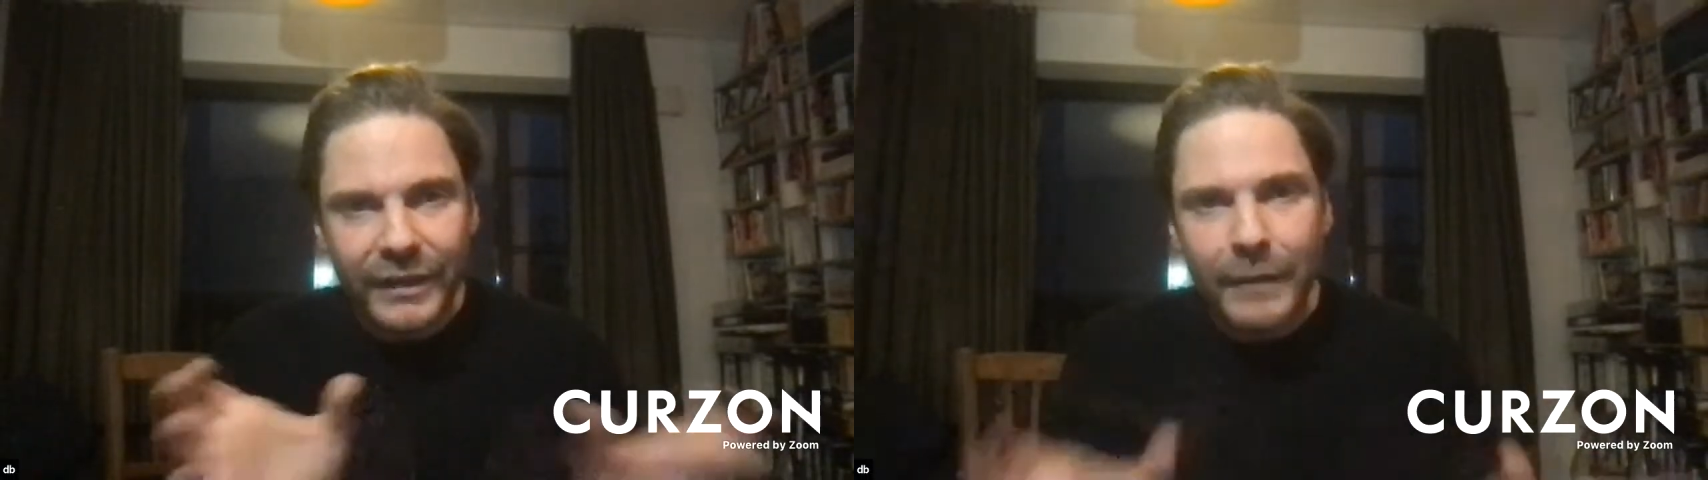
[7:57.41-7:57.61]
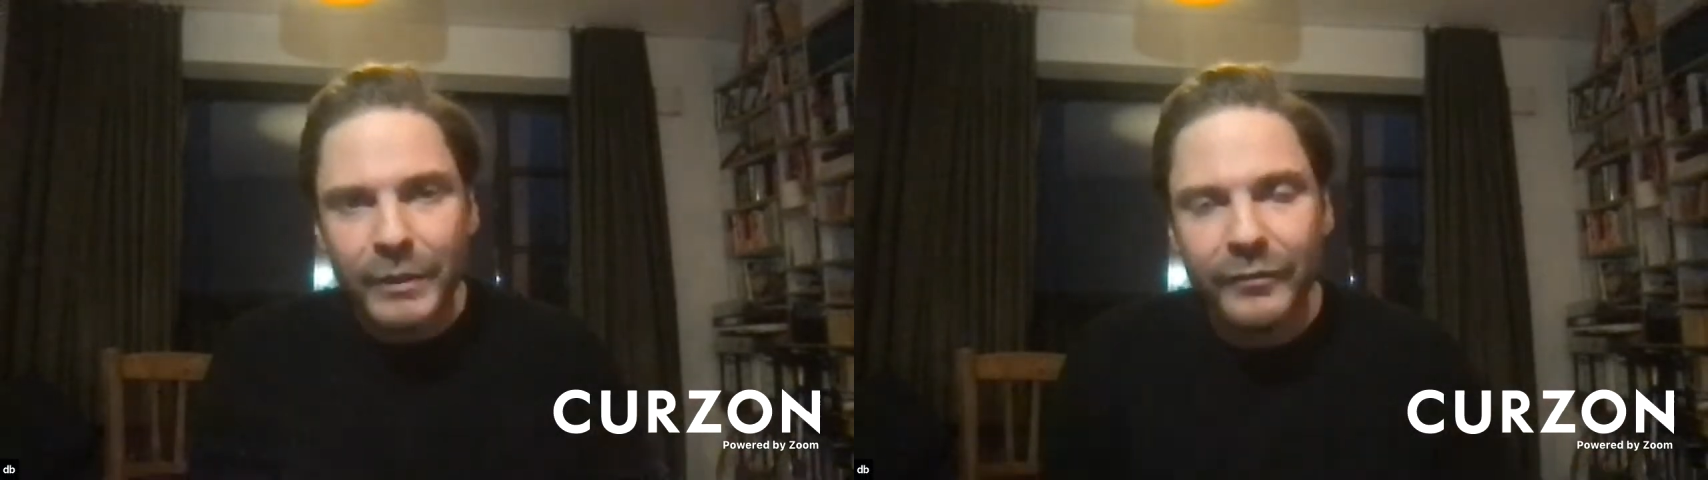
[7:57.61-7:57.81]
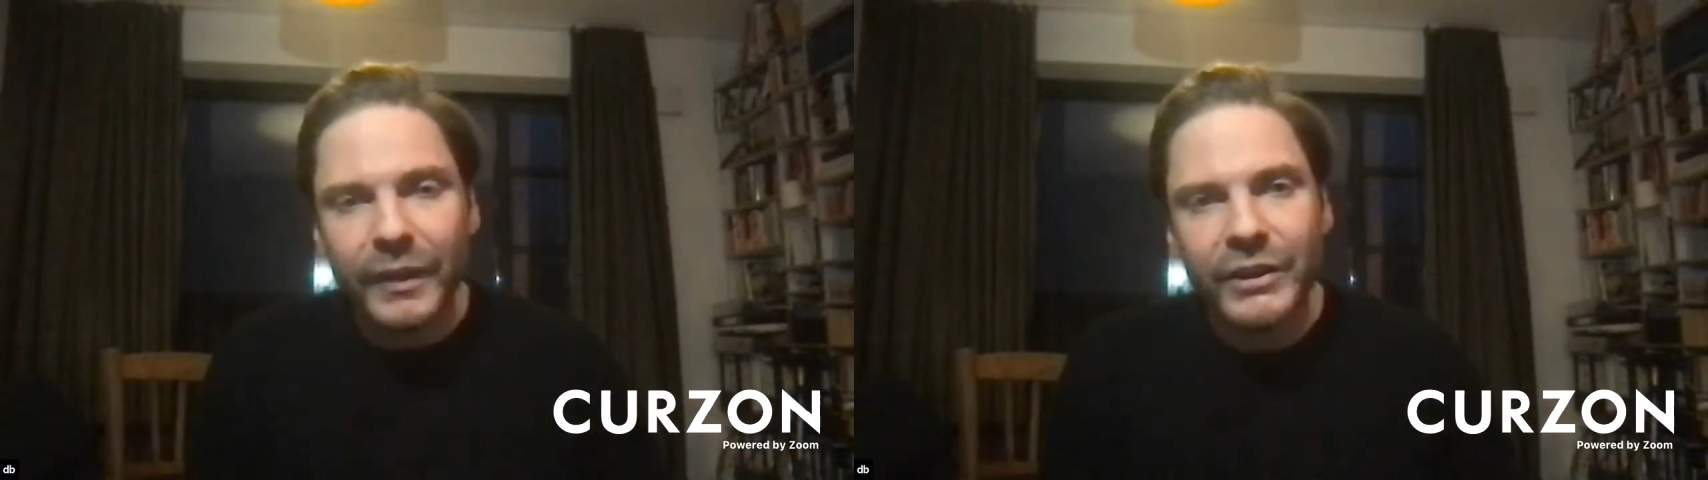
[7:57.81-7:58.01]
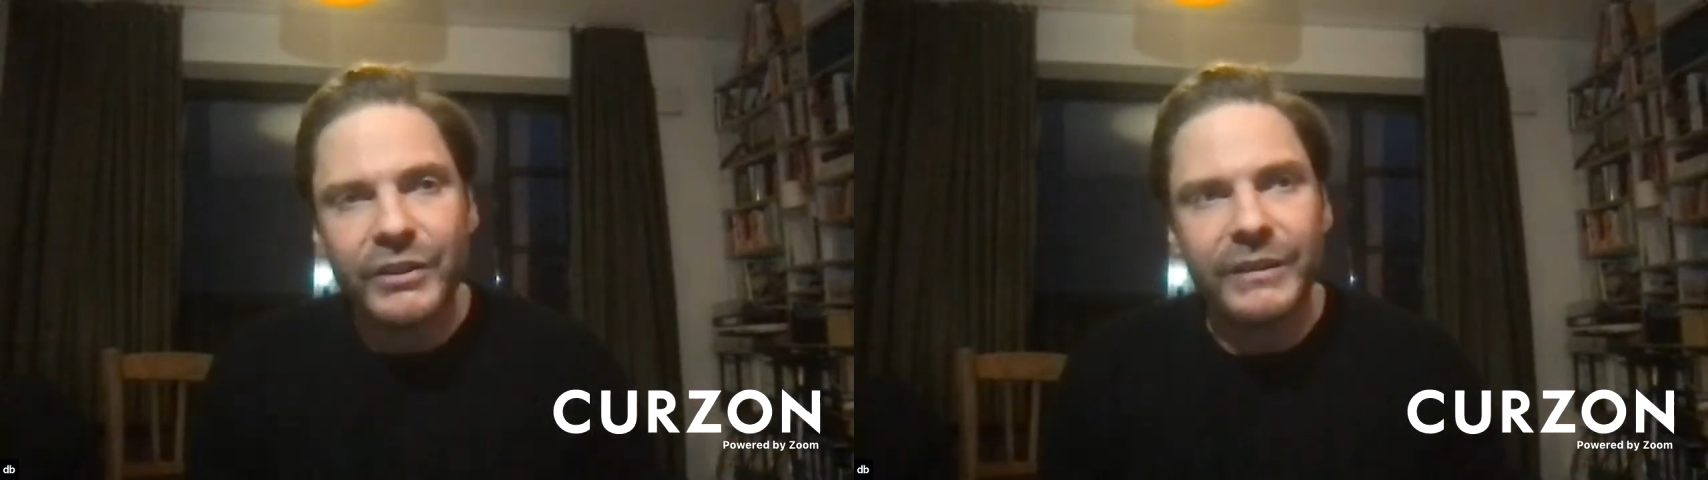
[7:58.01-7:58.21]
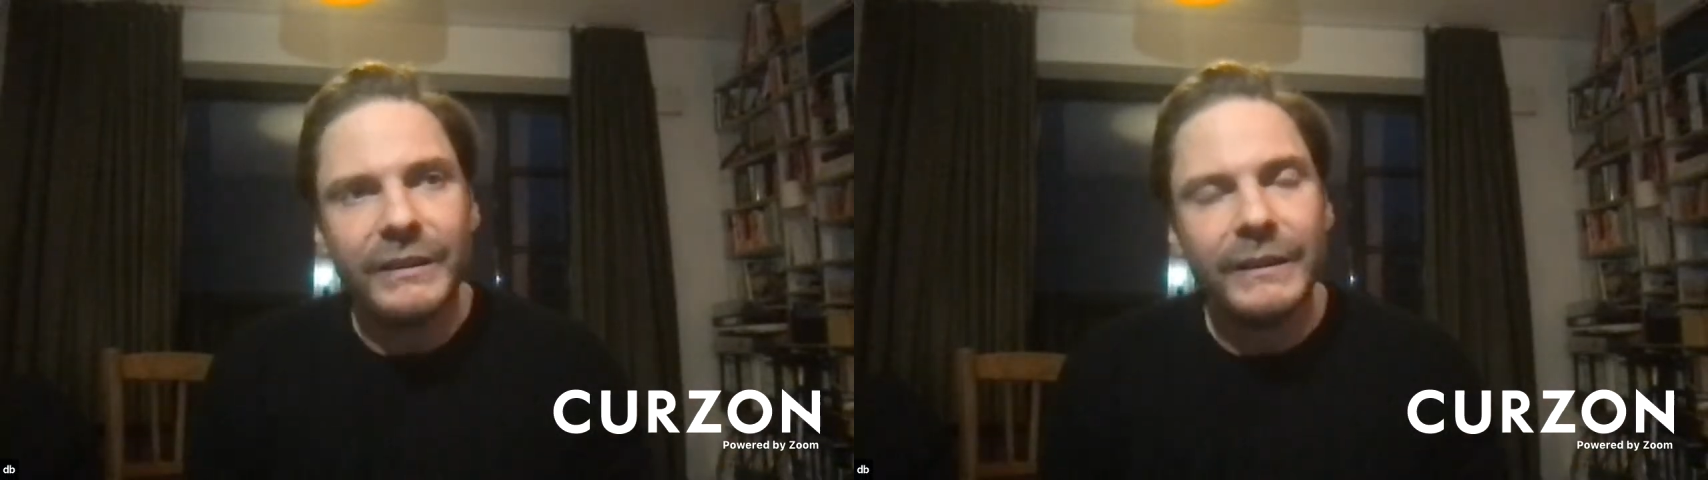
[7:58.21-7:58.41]
double
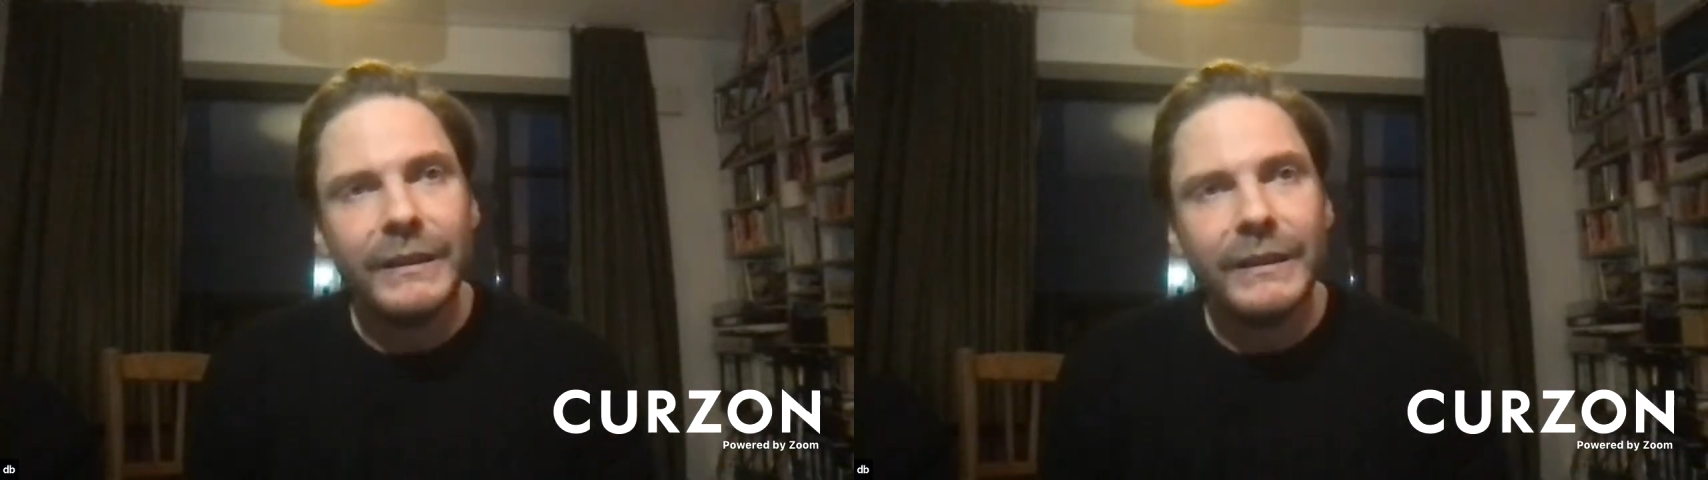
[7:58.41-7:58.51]
function.